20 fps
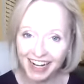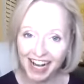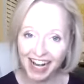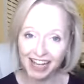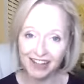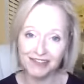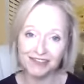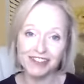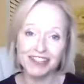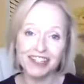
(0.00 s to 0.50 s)

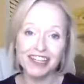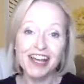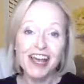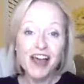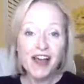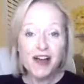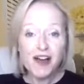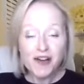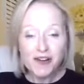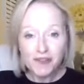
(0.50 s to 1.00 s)
I would
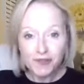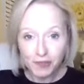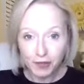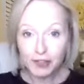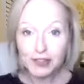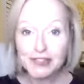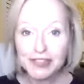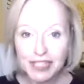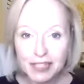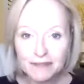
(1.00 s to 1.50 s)

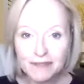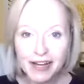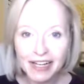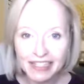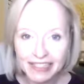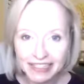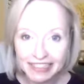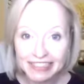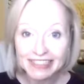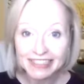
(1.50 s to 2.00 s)
first get my
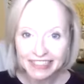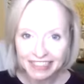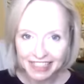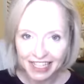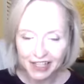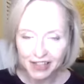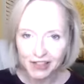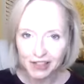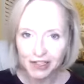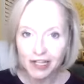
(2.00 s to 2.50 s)
list
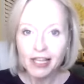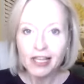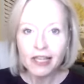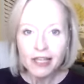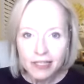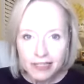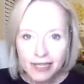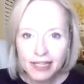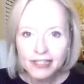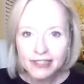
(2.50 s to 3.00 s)
together,
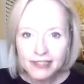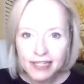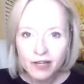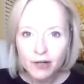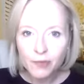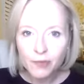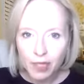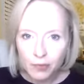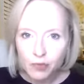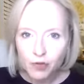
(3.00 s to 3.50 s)
test out
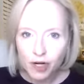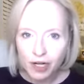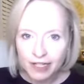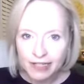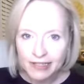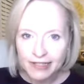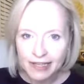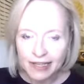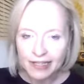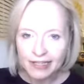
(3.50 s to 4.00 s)
my
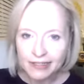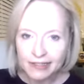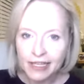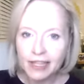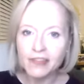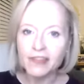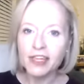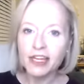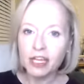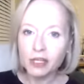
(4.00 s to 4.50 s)
process,
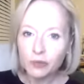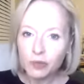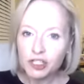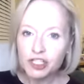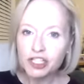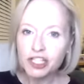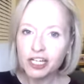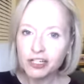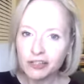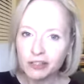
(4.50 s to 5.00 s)
and then I would
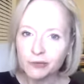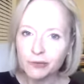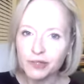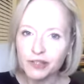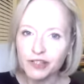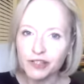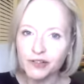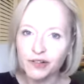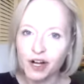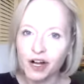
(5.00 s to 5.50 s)
share it with
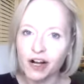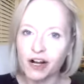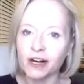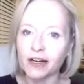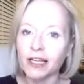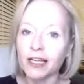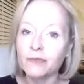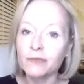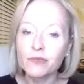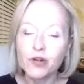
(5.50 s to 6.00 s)
you all
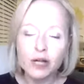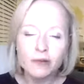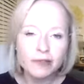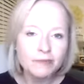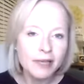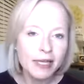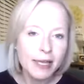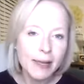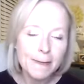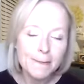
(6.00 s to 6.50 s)
and probably
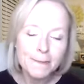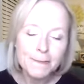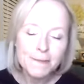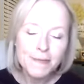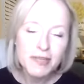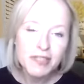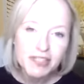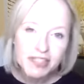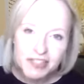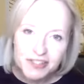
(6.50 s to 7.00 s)
make
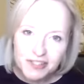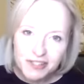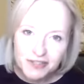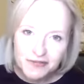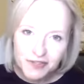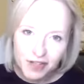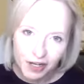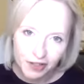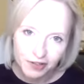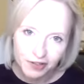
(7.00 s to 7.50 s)
millions of
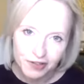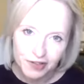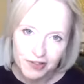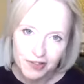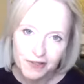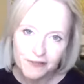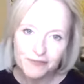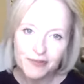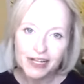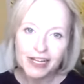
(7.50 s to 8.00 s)
dollars.
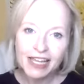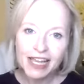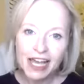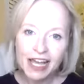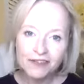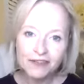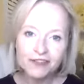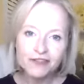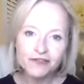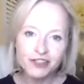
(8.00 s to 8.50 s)
But I
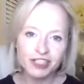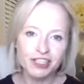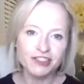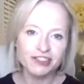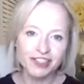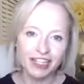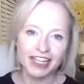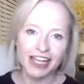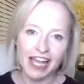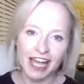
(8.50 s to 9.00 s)
haven't
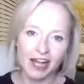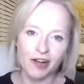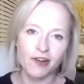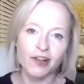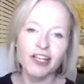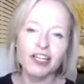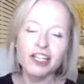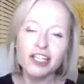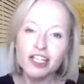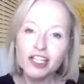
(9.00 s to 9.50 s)
figured that out
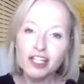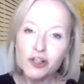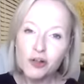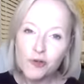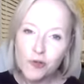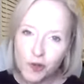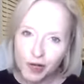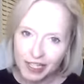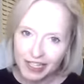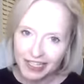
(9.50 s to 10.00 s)

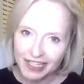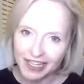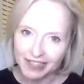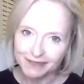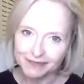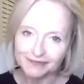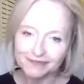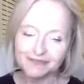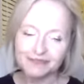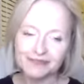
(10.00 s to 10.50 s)
quite yet.
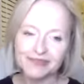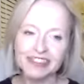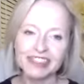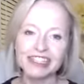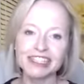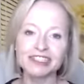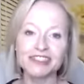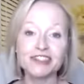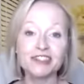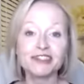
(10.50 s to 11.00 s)

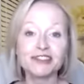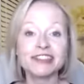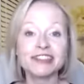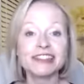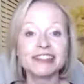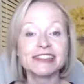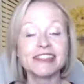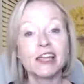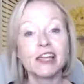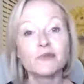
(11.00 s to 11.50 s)
So
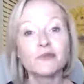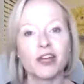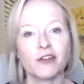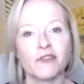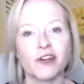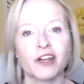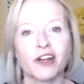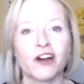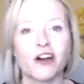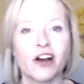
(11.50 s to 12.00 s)
instead, what I
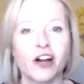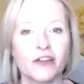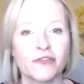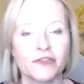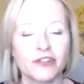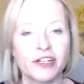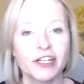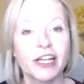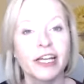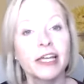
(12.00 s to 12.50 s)
want to
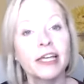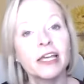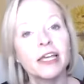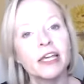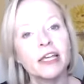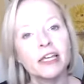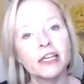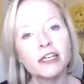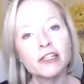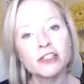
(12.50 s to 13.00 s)
offer
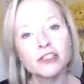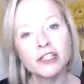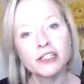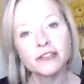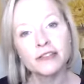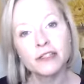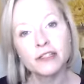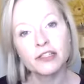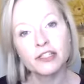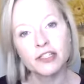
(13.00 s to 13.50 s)
is
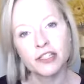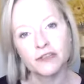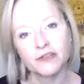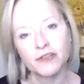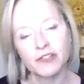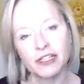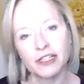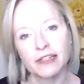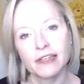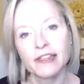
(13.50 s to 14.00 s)
just a
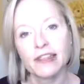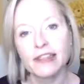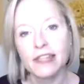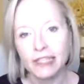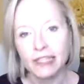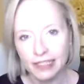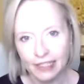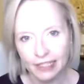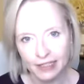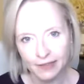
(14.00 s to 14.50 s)
shift in
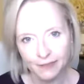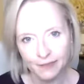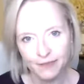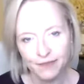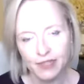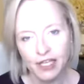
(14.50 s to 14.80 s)
thinking.